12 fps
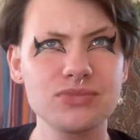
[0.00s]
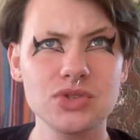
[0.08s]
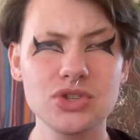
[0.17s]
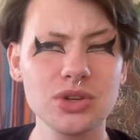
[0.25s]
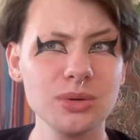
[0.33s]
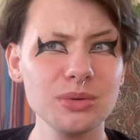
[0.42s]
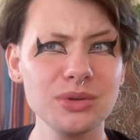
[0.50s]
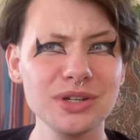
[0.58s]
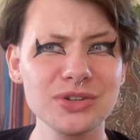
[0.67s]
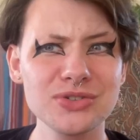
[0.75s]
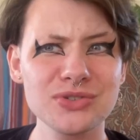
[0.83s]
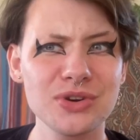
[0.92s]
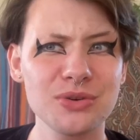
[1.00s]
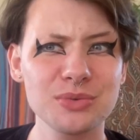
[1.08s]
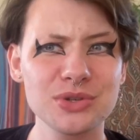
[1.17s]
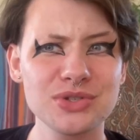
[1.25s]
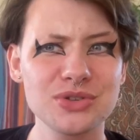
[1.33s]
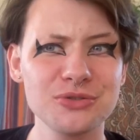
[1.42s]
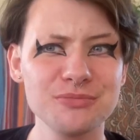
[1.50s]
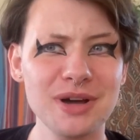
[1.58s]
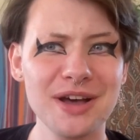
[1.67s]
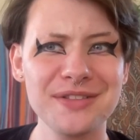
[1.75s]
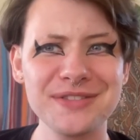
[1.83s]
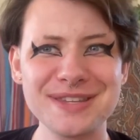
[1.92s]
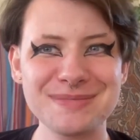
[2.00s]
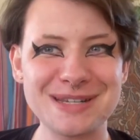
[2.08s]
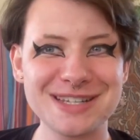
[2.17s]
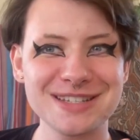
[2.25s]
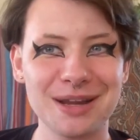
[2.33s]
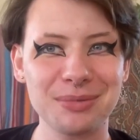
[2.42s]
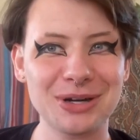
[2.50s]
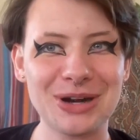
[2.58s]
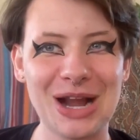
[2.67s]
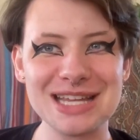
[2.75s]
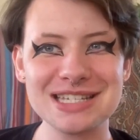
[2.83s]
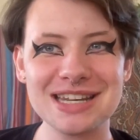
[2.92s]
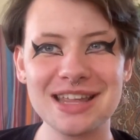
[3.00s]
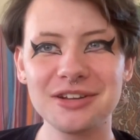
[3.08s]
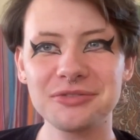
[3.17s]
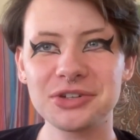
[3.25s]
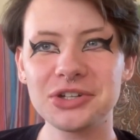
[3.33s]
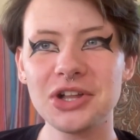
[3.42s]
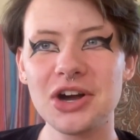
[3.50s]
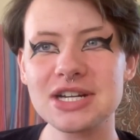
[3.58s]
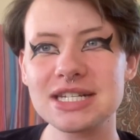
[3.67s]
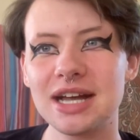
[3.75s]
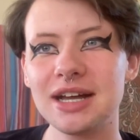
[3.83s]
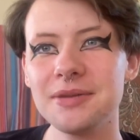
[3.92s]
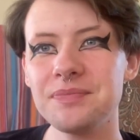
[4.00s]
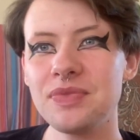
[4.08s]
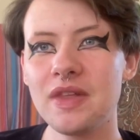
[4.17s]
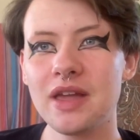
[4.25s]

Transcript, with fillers: two years and almost two months because I procrastinated for a long time.